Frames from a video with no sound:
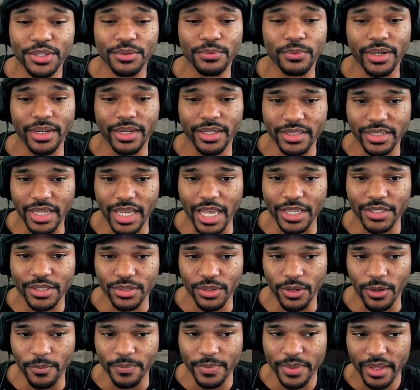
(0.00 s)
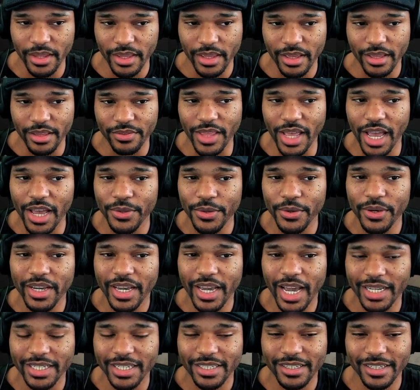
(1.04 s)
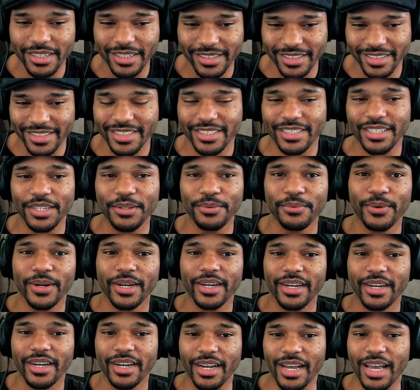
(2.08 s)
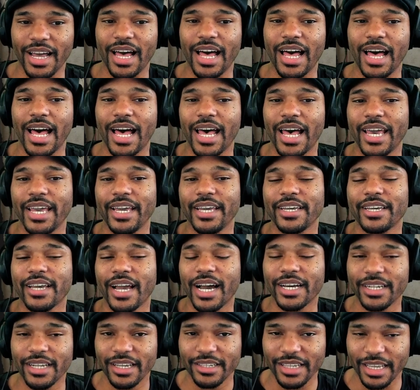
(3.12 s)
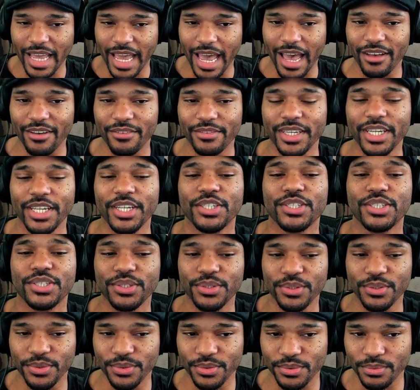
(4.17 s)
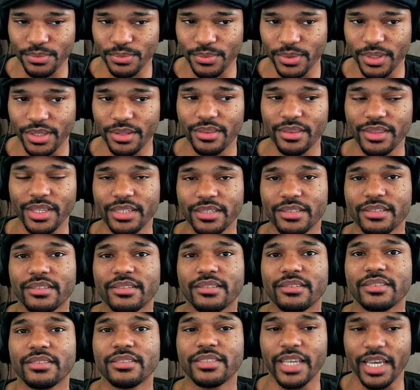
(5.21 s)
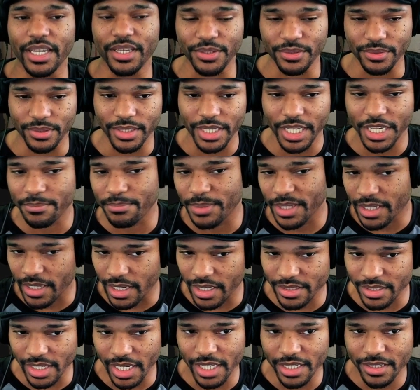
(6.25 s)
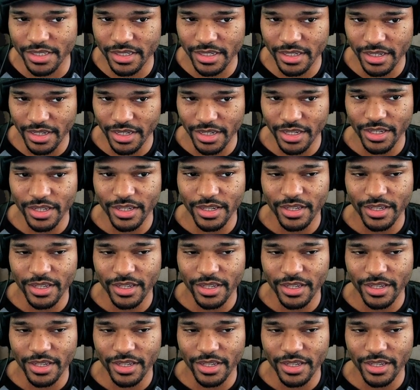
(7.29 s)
where it's at. So now you can kind of see where I kind of have issues with this said unique, because it's